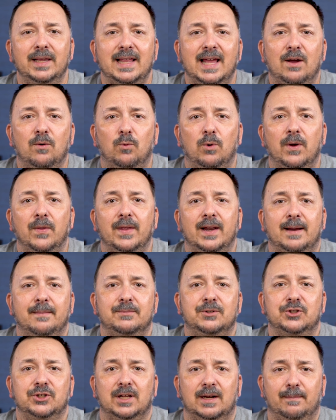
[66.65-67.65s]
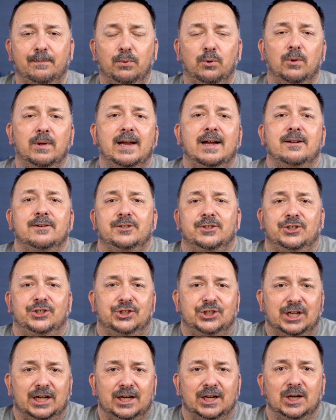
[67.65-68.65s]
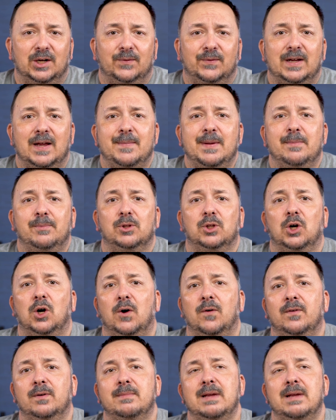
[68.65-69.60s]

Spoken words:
that one that I'm just gonna pull out and share if I have people over.